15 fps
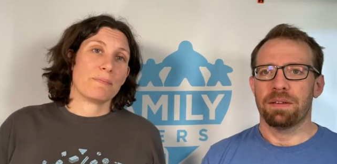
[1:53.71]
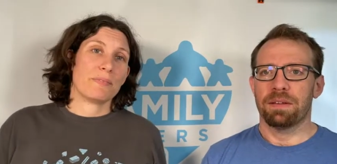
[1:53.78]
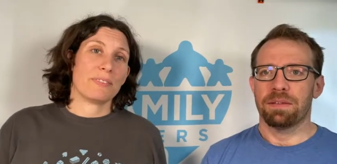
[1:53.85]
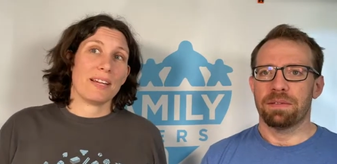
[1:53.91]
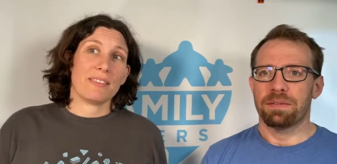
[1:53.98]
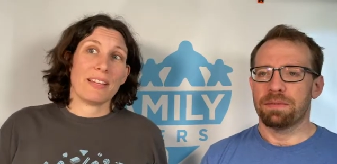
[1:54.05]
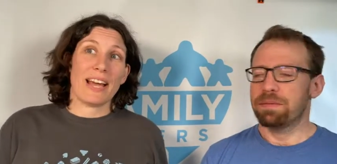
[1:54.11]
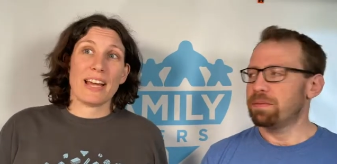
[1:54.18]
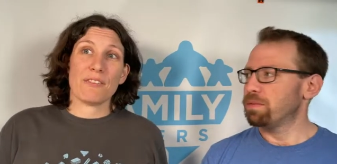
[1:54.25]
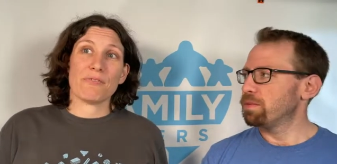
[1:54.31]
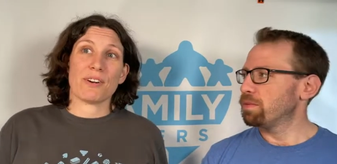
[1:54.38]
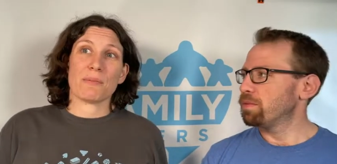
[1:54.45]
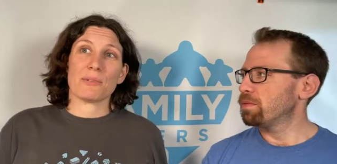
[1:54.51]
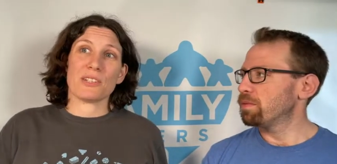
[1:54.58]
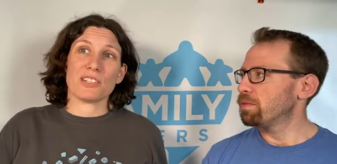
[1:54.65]
Speaker 1: Then the head
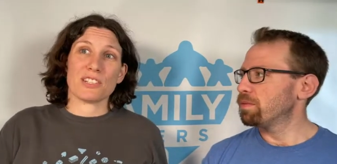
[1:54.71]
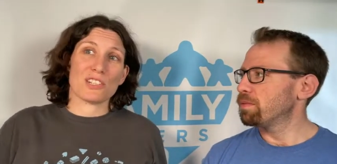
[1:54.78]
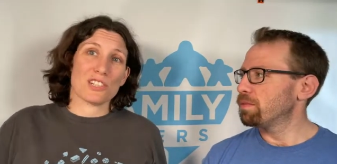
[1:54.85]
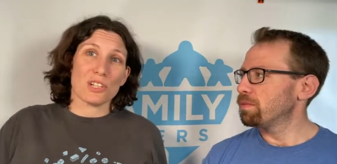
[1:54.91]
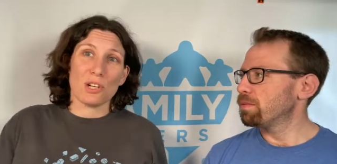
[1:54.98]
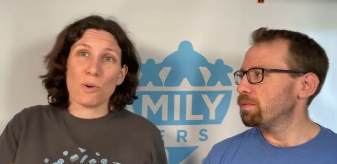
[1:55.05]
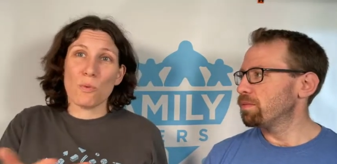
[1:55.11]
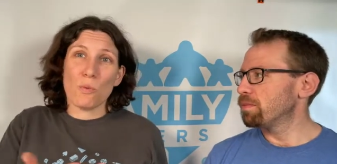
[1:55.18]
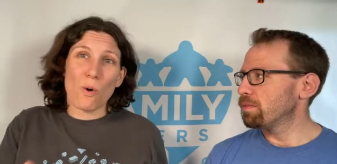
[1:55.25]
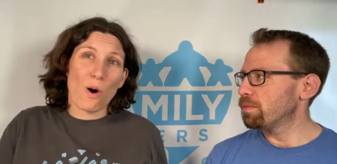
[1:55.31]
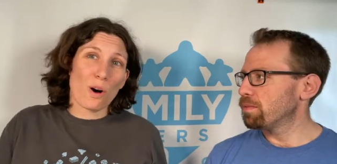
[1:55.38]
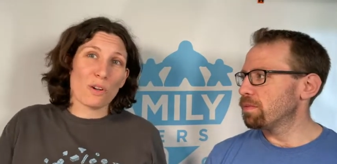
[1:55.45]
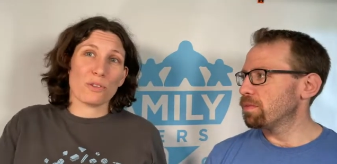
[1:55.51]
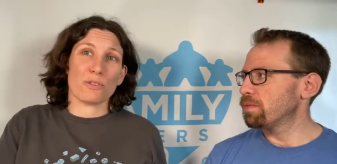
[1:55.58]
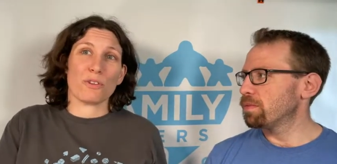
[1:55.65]
farmer does a slow
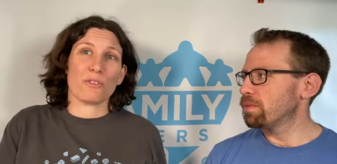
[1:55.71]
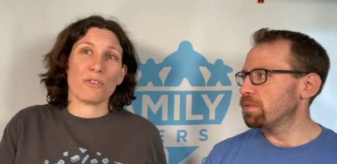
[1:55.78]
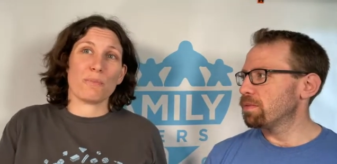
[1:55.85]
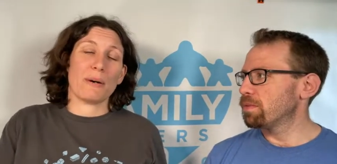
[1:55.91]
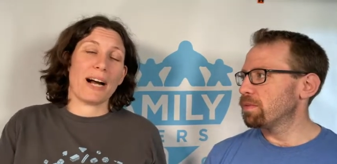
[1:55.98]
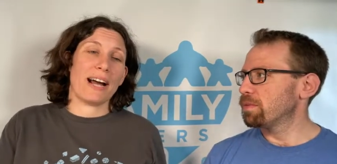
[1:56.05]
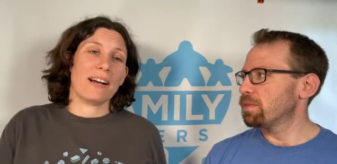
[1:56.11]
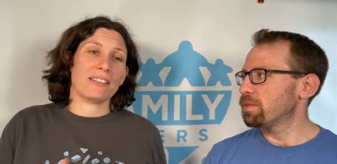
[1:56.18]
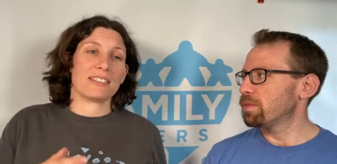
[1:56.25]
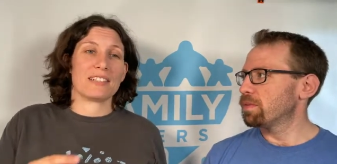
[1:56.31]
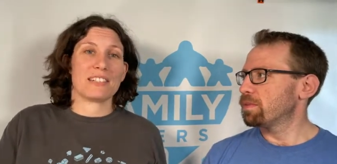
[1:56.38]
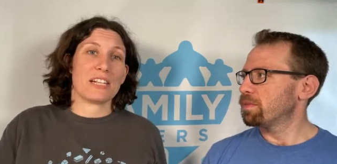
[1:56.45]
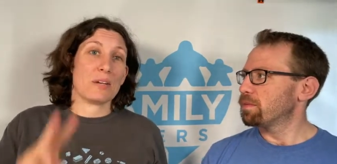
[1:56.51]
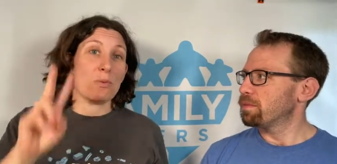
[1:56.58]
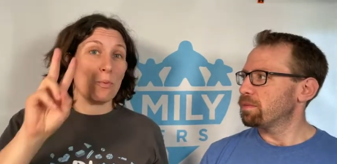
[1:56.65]
walkthrough of the pile to
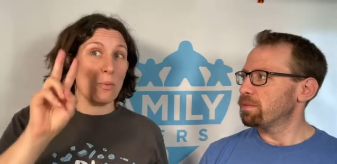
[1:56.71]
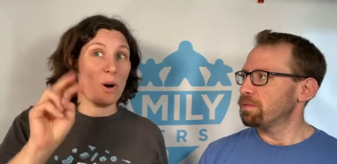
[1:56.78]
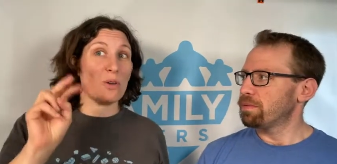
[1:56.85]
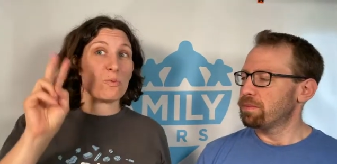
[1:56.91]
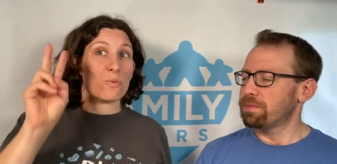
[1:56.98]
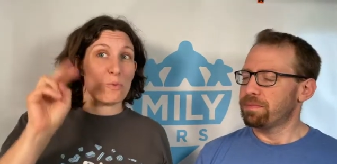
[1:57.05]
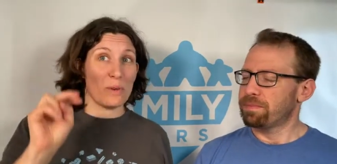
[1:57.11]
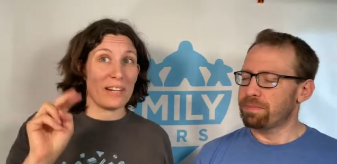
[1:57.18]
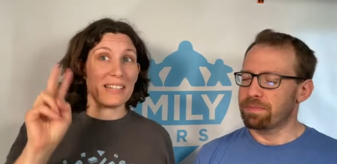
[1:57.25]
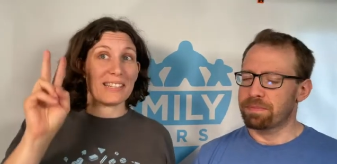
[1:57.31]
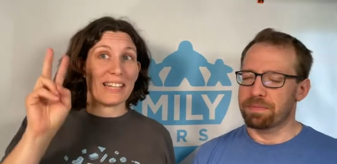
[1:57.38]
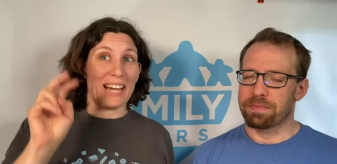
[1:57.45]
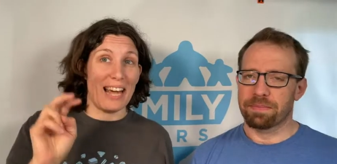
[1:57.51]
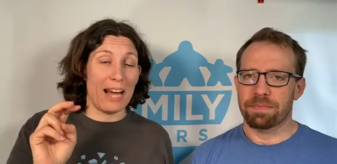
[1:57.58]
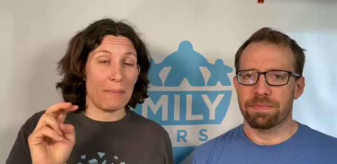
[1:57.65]
see what really
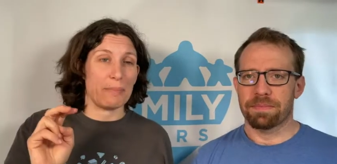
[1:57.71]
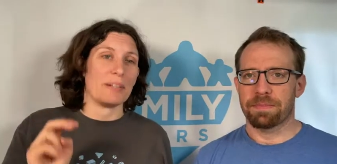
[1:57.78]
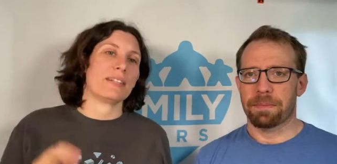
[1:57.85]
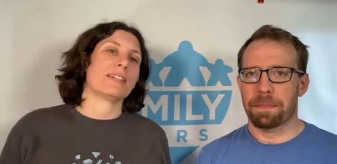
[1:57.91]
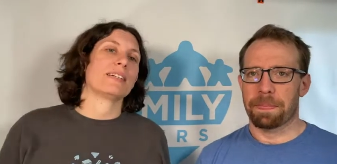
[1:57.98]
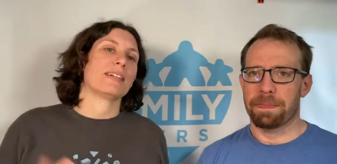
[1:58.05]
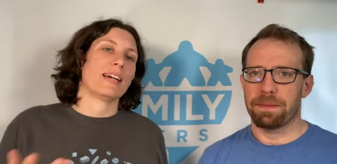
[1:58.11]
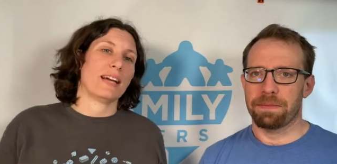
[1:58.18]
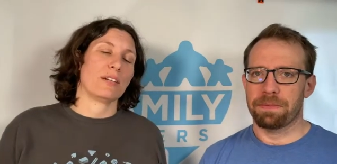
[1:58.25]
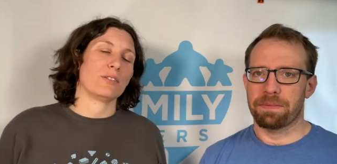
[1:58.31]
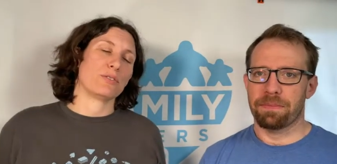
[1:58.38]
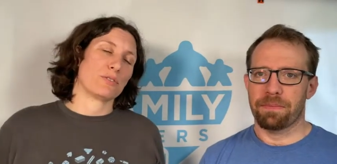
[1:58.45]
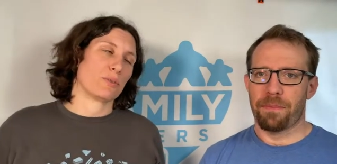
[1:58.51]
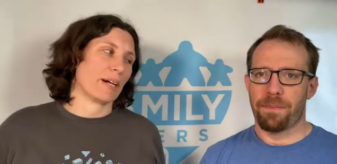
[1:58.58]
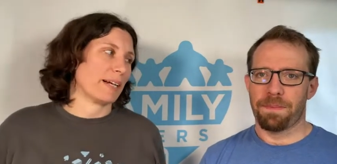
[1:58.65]
happened and
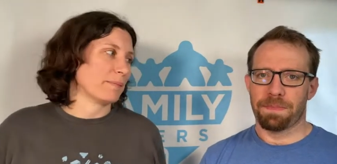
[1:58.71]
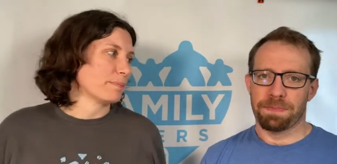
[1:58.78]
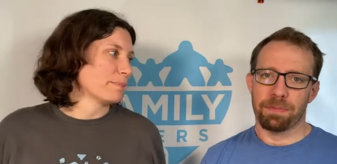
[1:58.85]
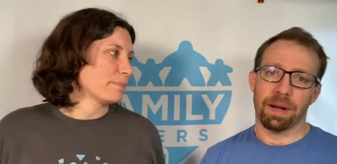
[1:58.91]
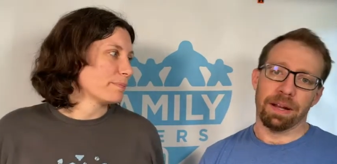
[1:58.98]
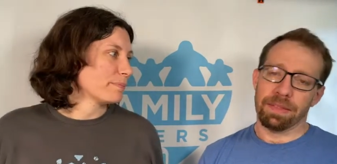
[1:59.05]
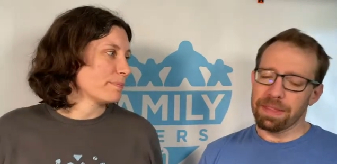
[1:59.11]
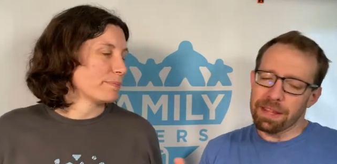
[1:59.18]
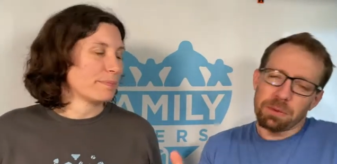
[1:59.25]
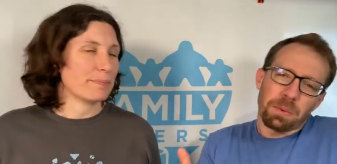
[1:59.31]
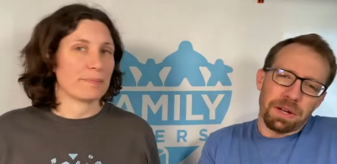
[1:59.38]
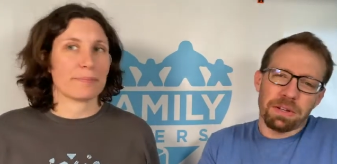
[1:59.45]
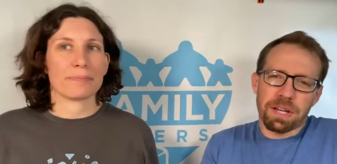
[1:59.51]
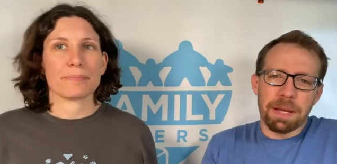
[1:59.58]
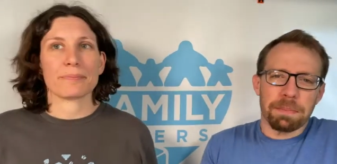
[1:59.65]
who's right.
Speaker 2: Right, and that's why
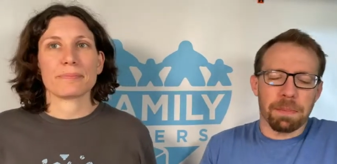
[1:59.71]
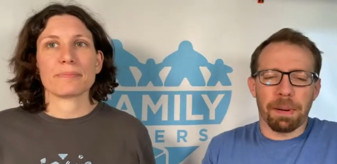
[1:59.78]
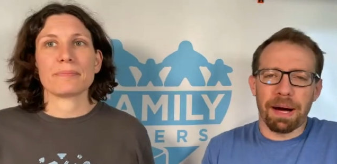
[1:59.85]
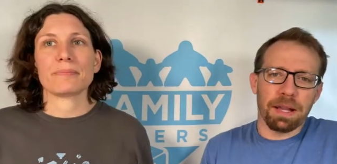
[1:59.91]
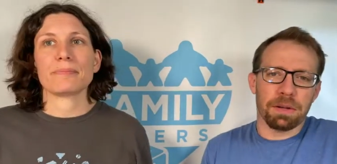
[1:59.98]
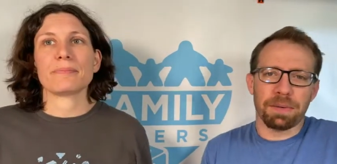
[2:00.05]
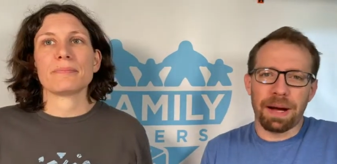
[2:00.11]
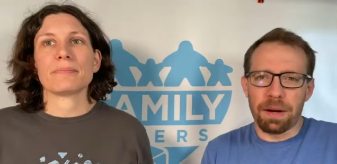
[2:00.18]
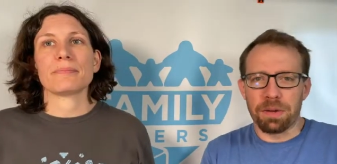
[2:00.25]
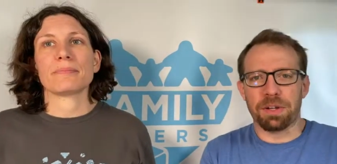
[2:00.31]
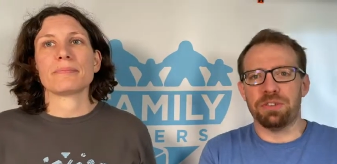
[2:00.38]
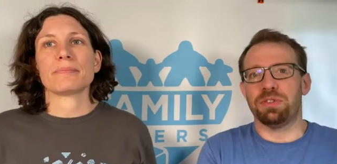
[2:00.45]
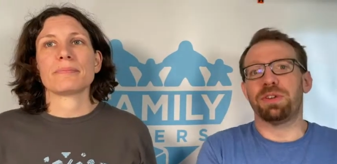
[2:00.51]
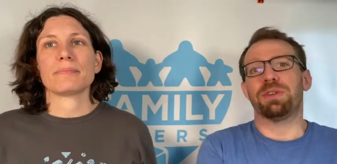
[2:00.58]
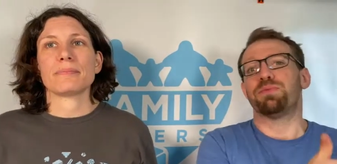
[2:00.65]
you keep the pile around
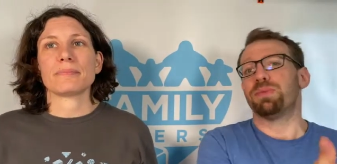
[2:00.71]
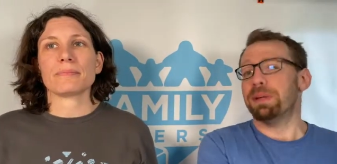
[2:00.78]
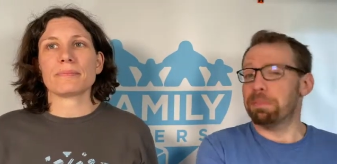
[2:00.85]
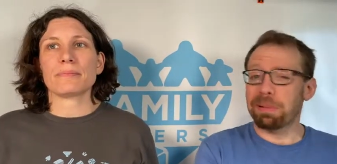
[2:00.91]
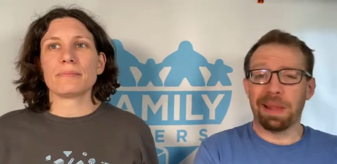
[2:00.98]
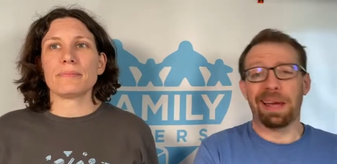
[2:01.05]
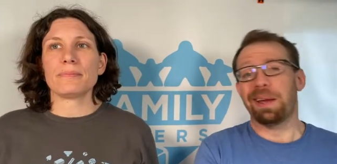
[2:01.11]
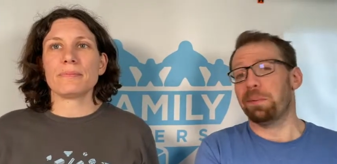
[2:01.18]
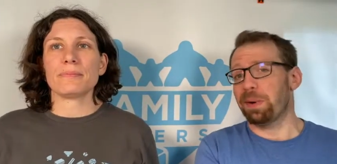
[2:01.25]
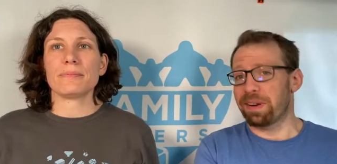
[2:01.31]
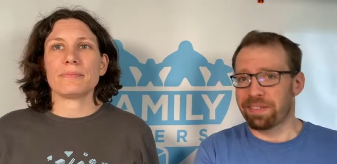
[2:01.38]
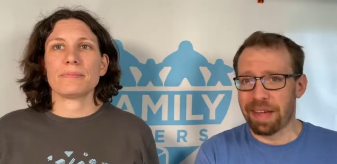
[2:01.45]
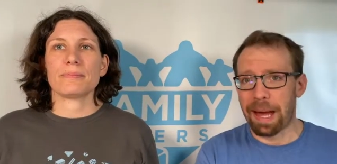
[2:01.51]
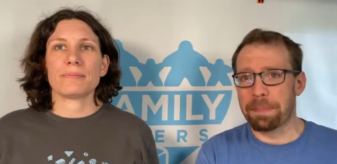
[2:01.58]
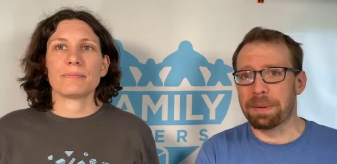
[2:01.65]
because you can replay what has
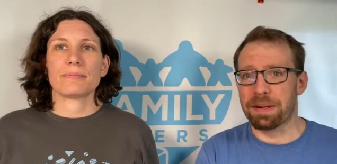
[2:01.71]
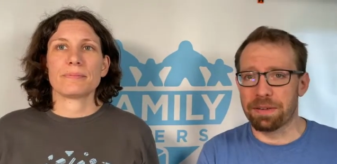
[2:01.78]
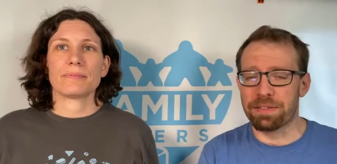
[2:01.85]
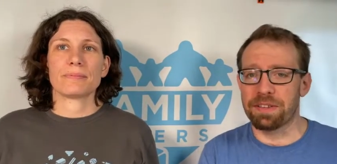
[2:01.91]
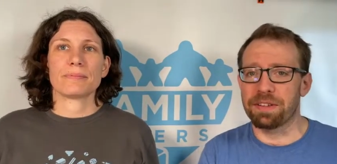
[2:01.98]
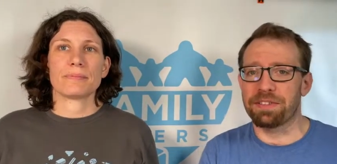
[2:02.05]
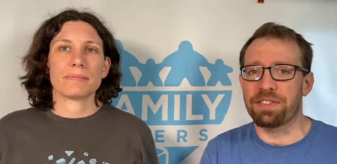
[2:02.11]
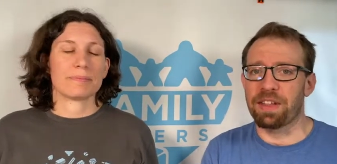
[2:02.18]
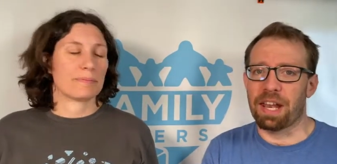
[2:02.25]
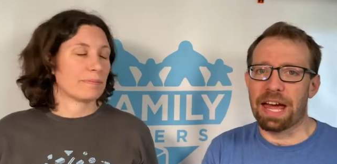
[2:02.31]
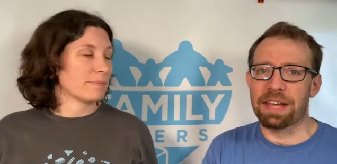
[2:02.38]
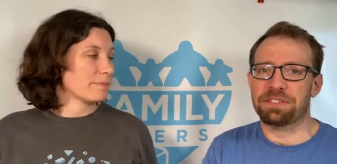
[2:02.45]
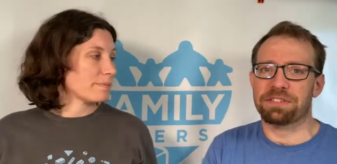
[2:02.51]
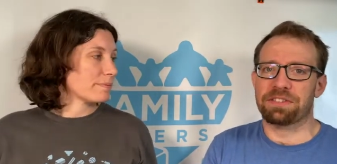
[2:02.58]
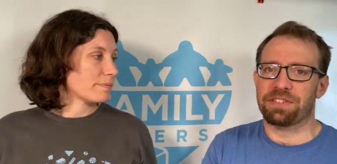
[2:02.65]
happened since the last